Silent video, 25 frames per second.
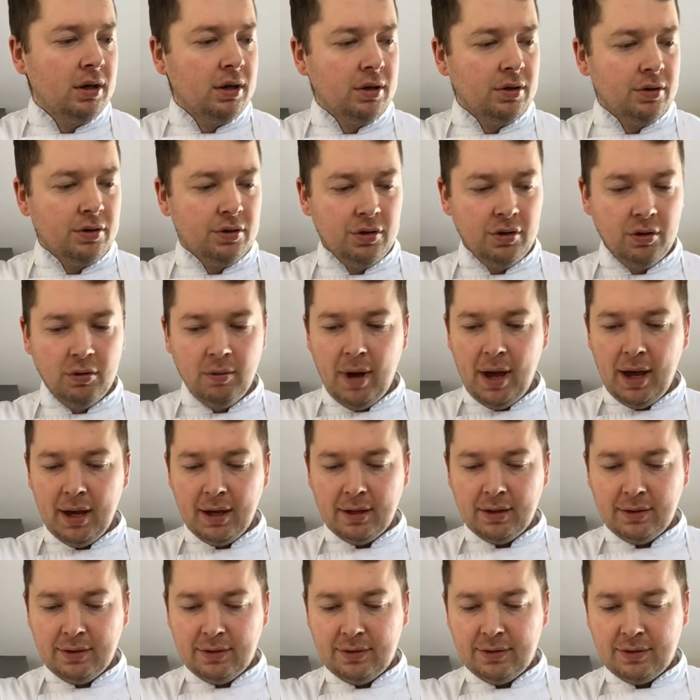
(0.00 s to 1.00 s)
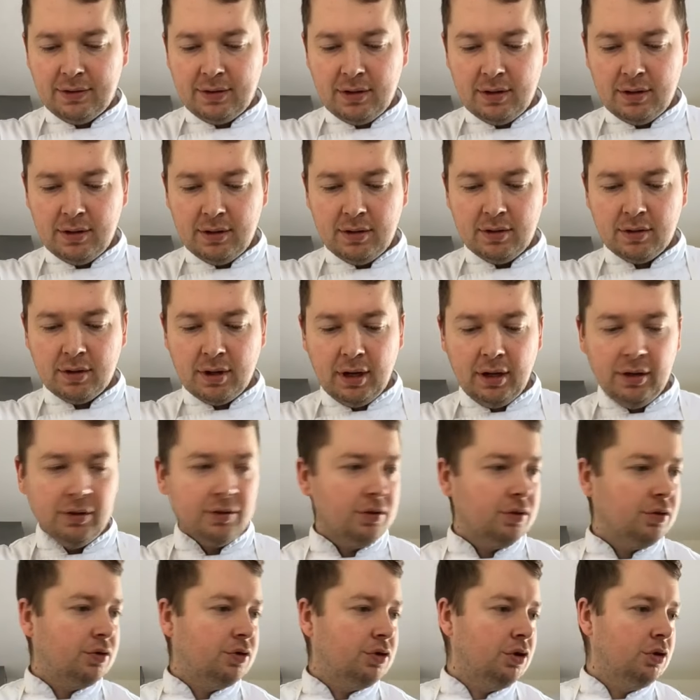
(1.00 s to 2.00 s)
2 eggs, okay,
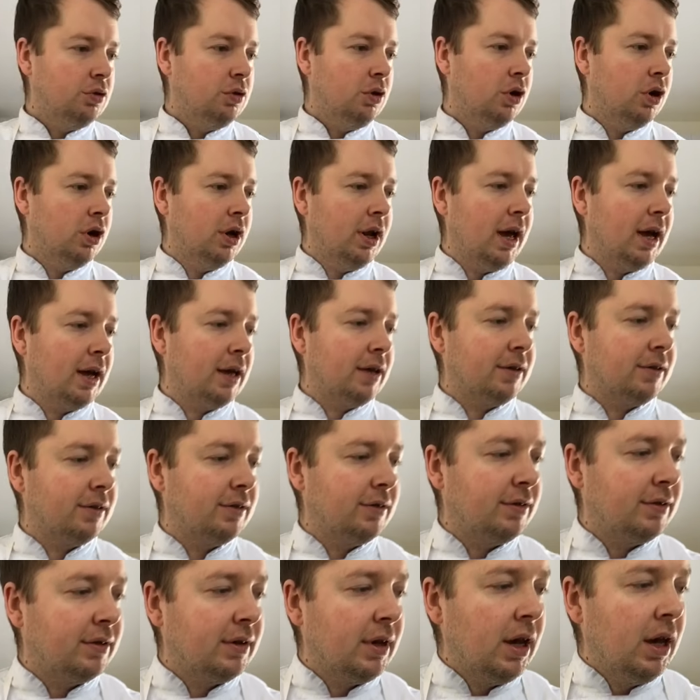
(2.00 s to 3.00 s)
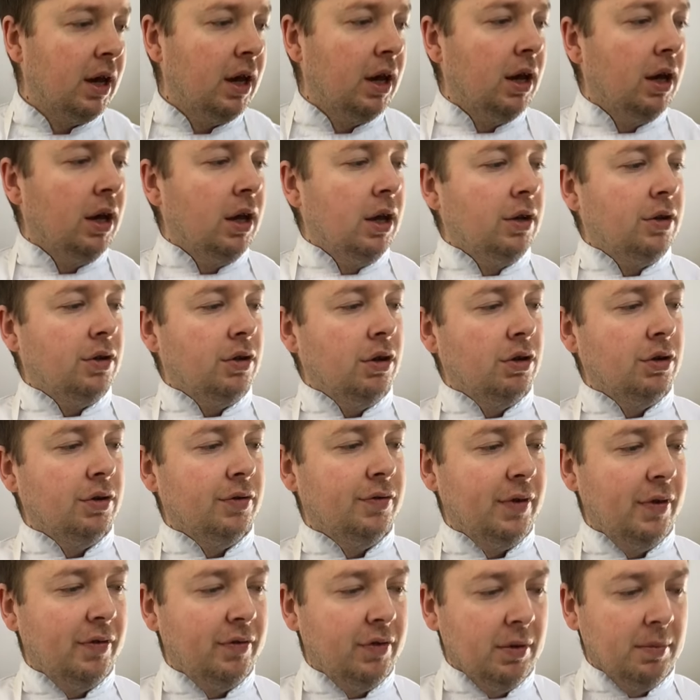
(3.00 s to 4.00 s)
so 2 whole eggs,
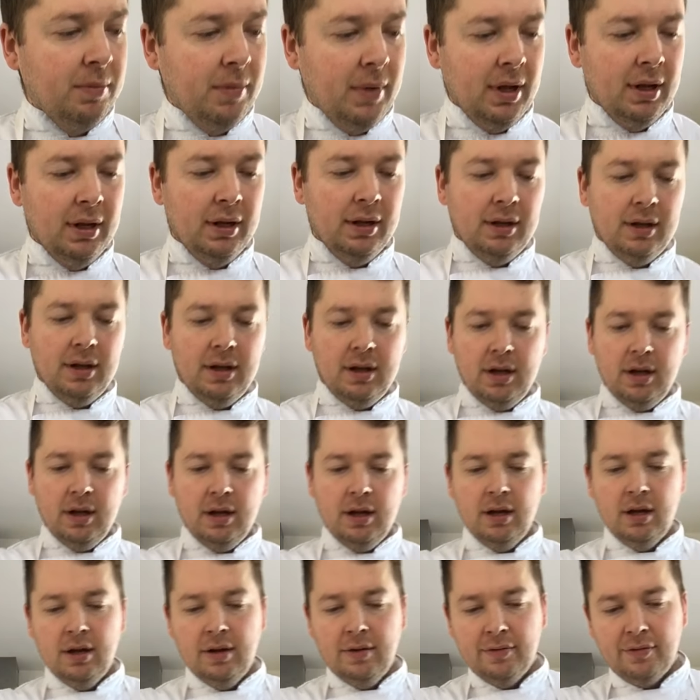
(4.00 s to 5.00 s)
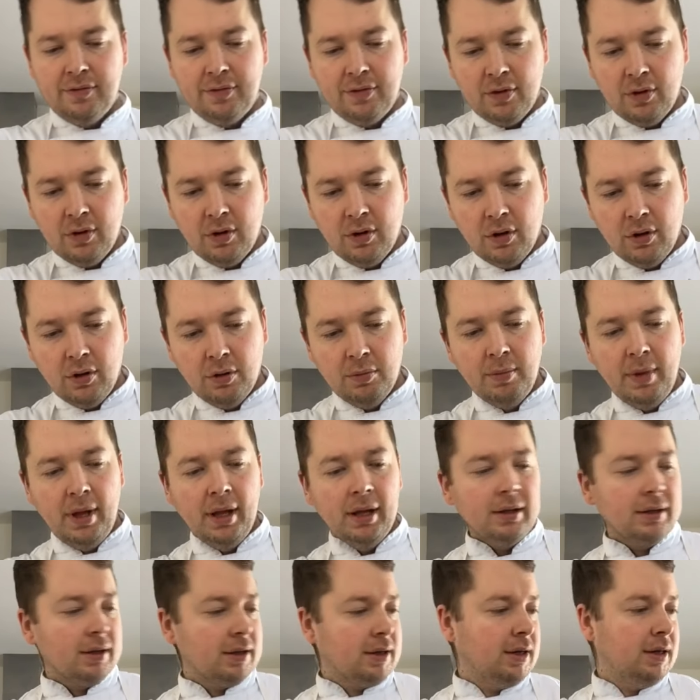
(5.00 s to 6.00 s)
250 ml of whole
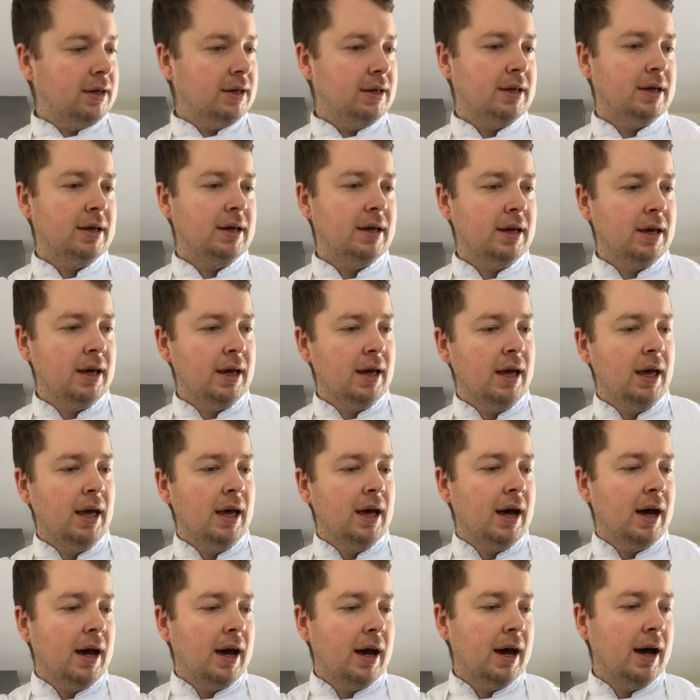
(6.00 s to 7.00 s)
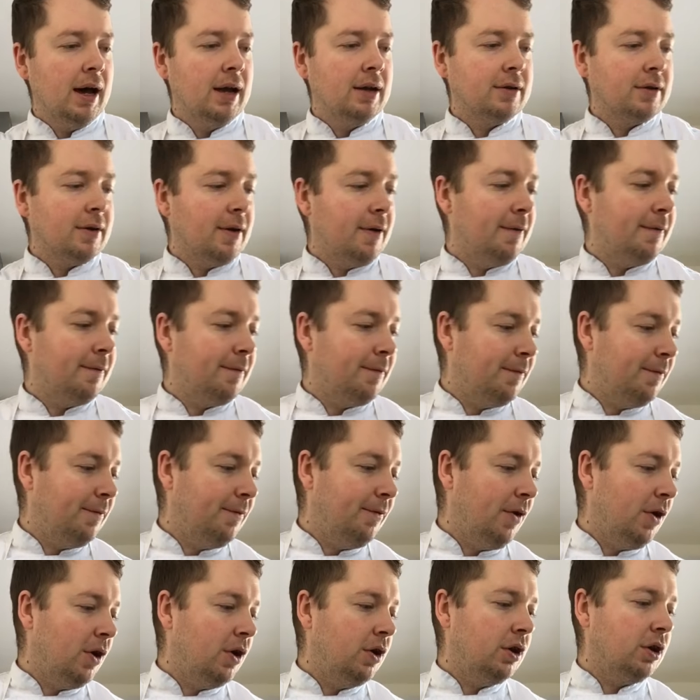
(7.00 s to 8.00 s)
milk, and
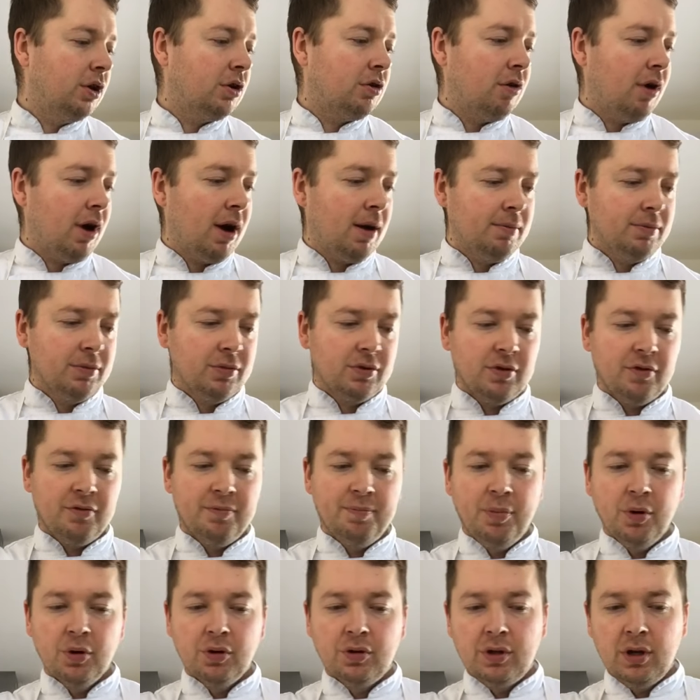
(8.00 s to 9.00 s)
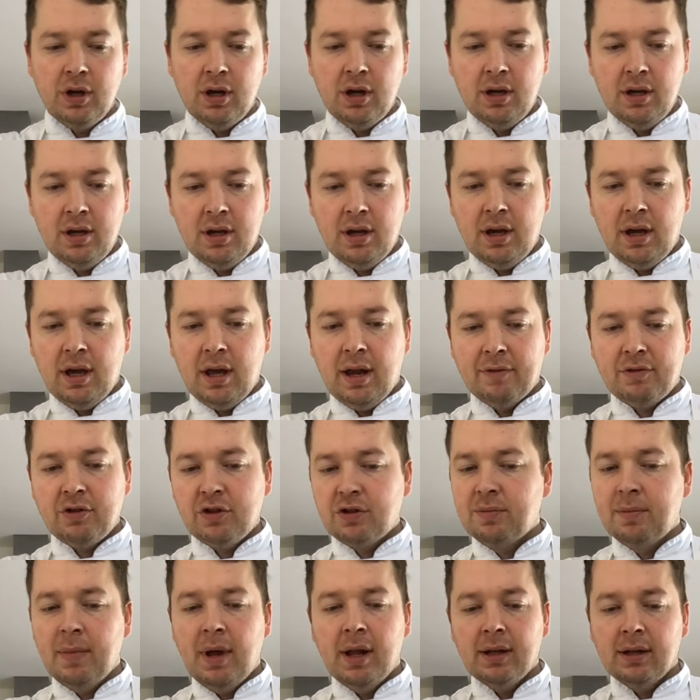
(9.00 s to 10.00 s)
30 grams of butter, and I've
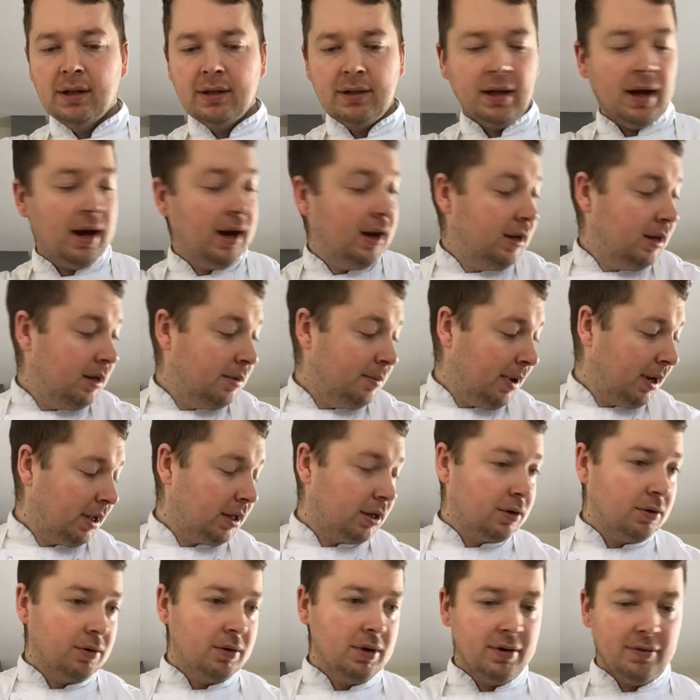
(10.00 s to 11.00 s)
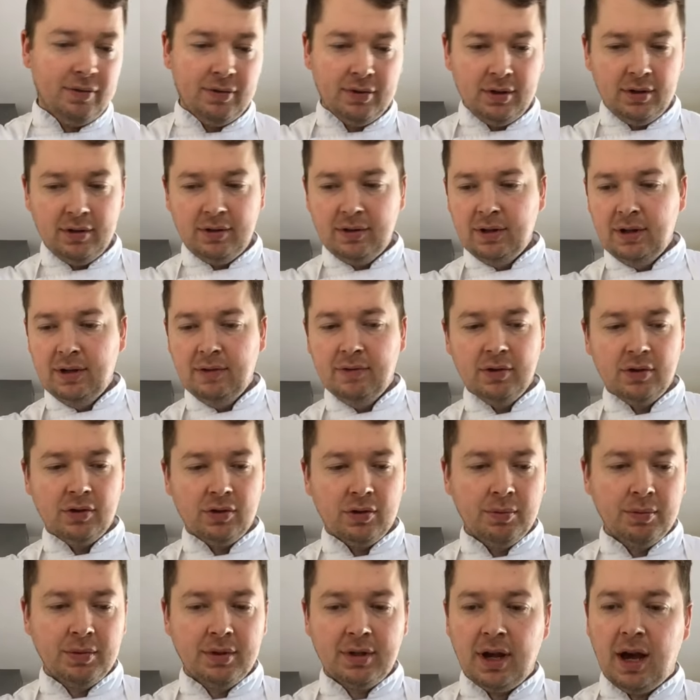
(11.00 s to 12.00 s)
just melted that in the microwave to save us
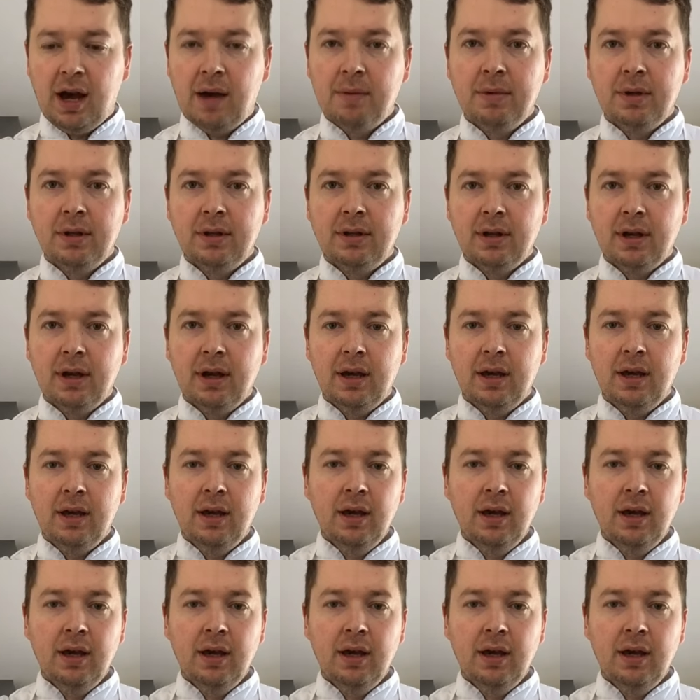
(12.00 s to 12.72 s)
some time today.